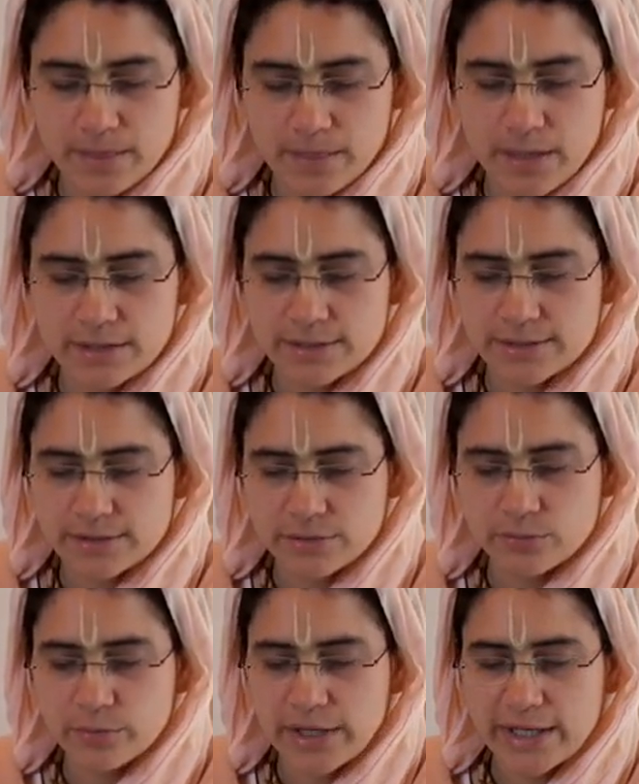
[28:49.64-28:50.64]
that is
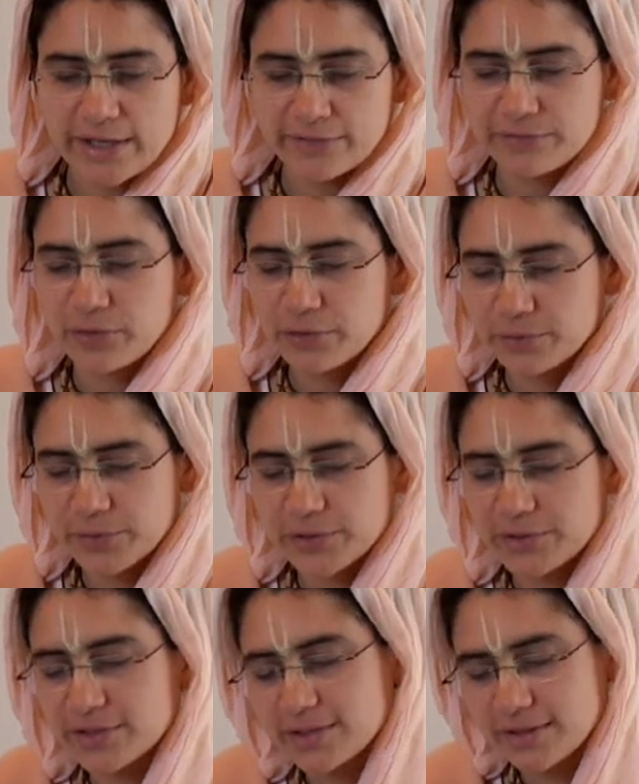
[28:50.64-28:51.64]
the way
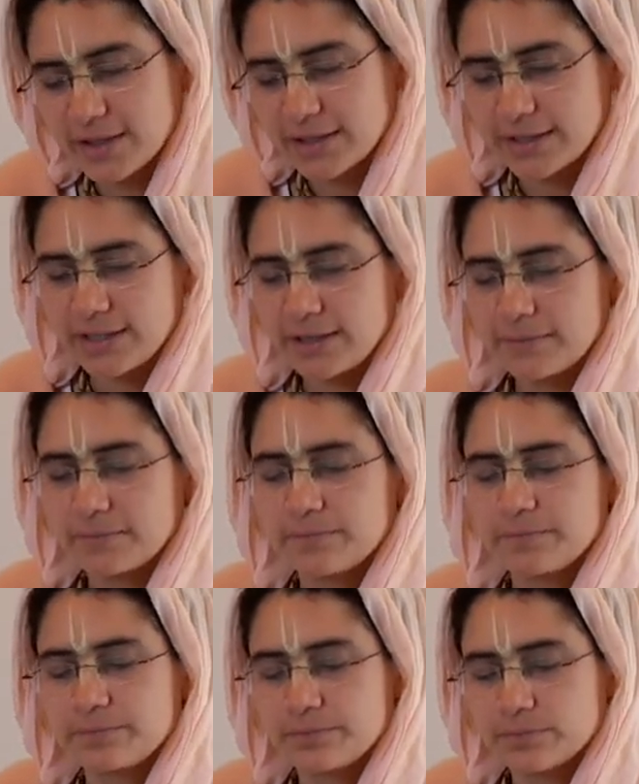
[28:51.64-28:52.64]
forward that he
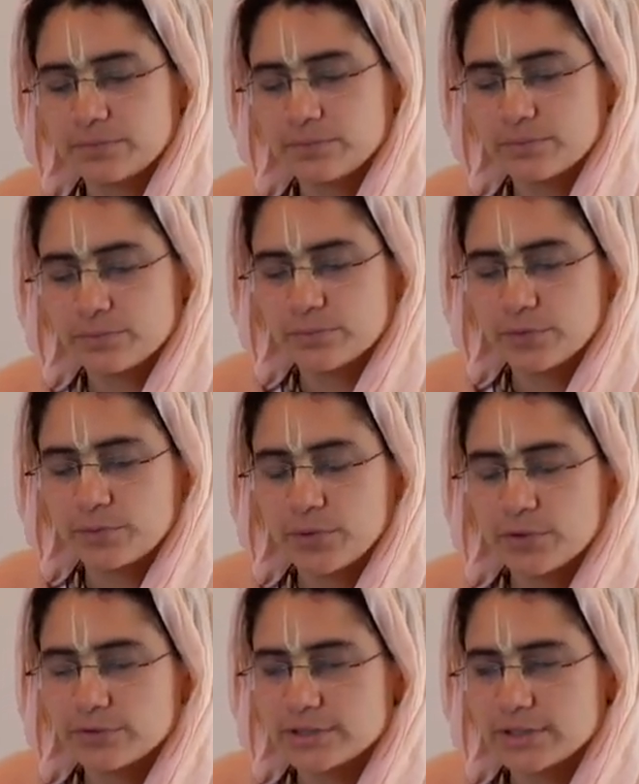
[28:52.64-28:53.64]

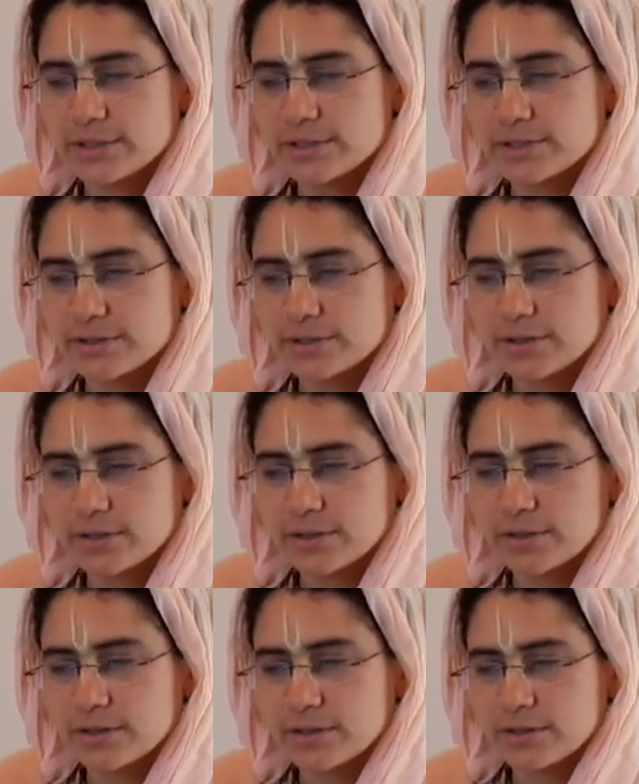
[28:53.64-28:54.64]
proposes.
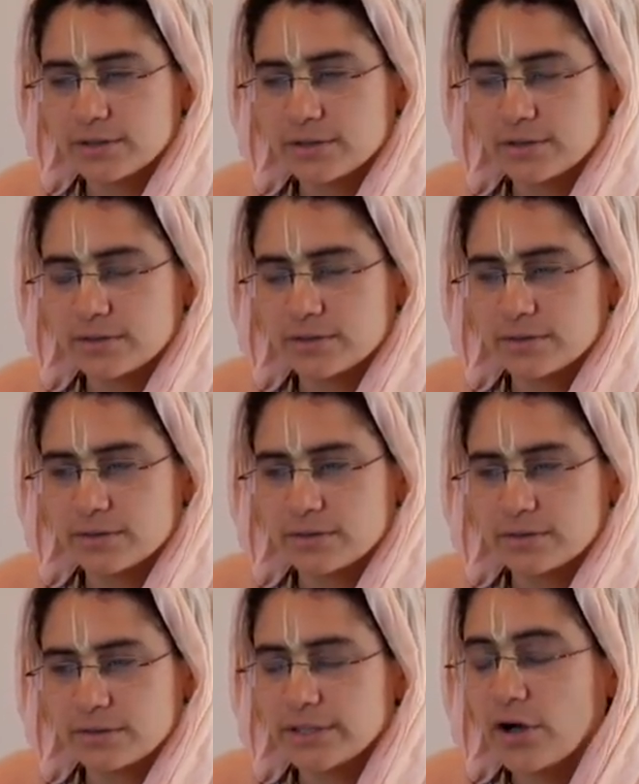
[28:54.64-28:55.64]

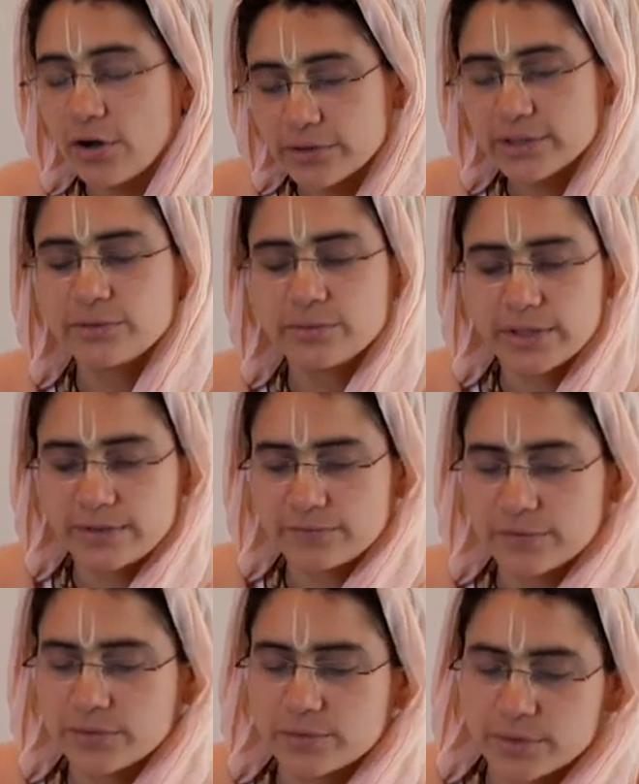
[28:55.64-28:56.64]
The only way
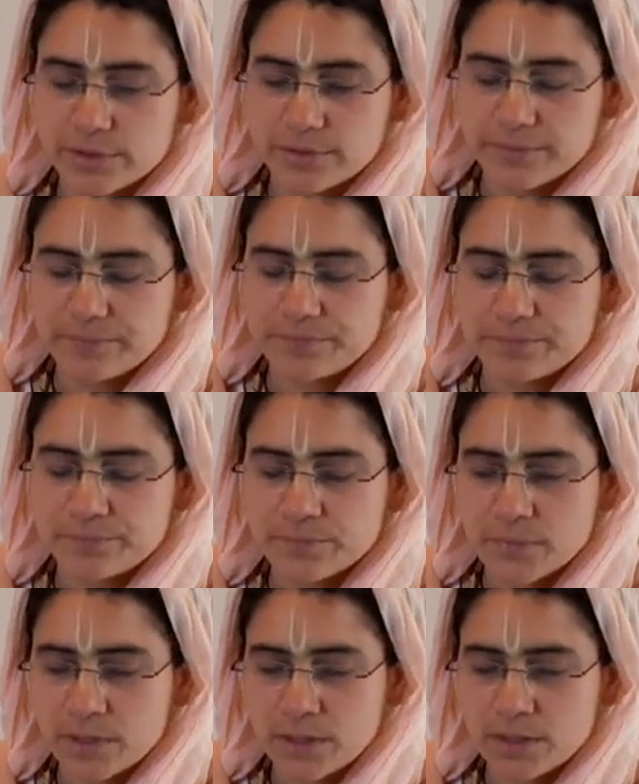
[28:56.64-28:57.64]
forward.
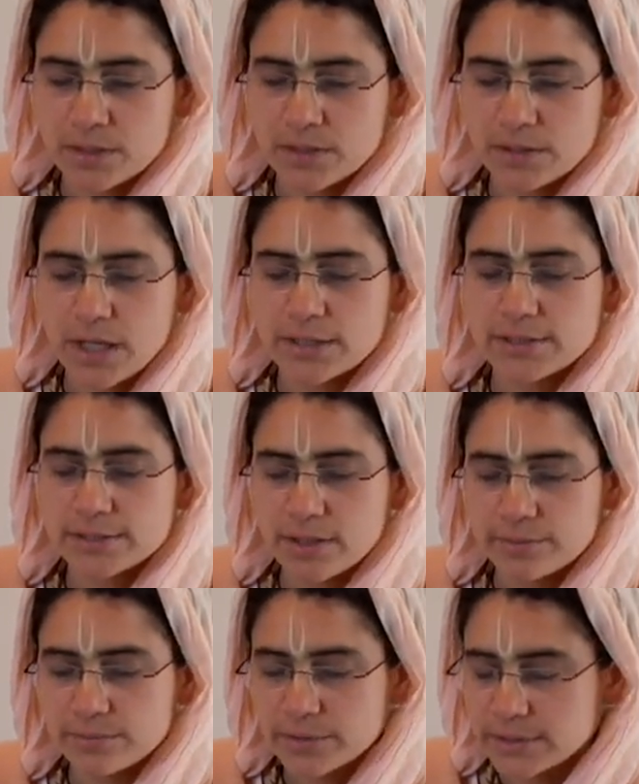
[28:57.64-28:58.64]

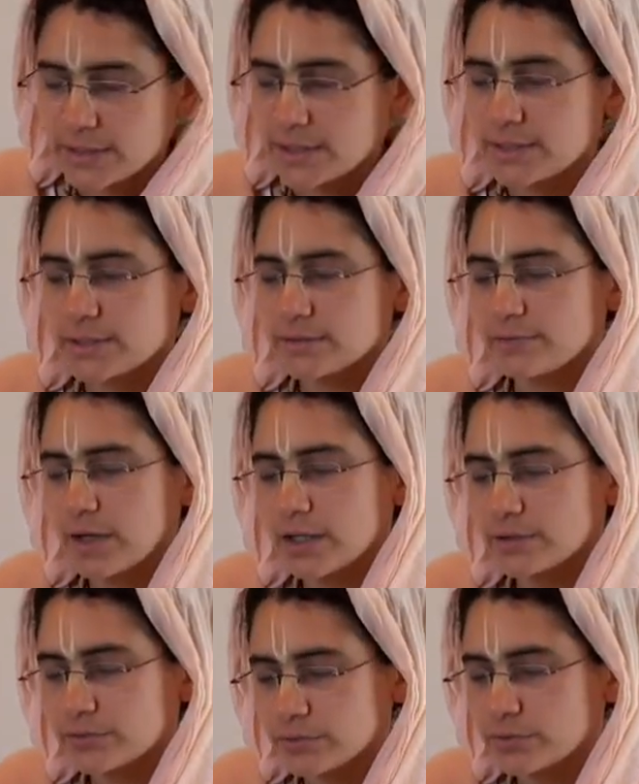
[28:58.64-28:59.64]
Naisam
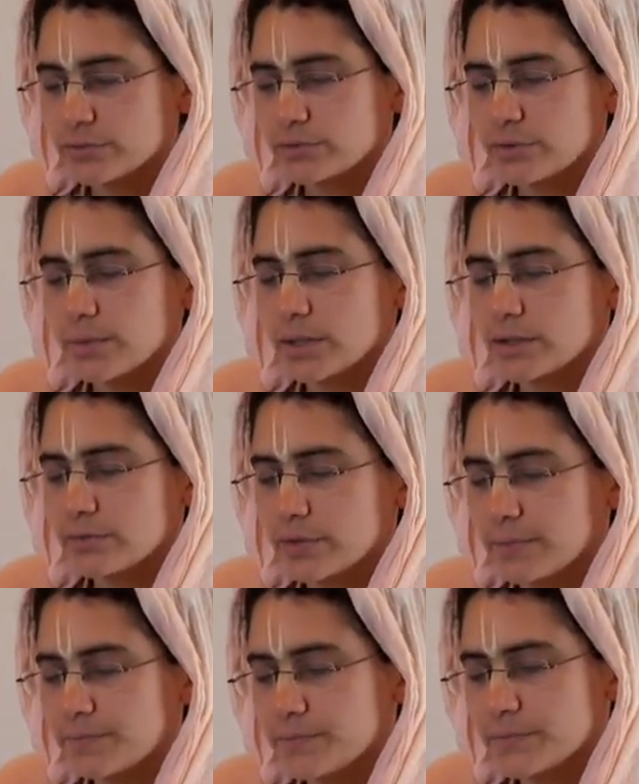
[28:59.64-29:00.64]
matistavadaru
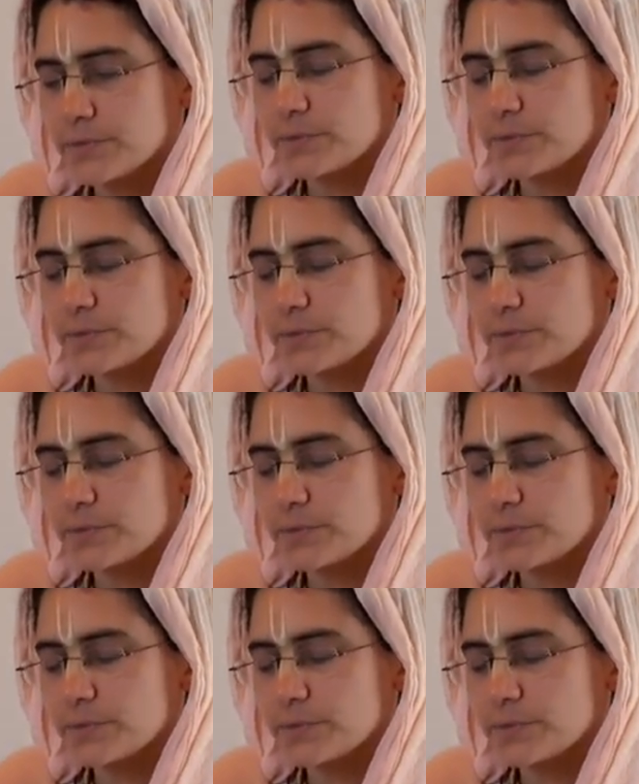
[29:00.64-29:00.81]
kramangrim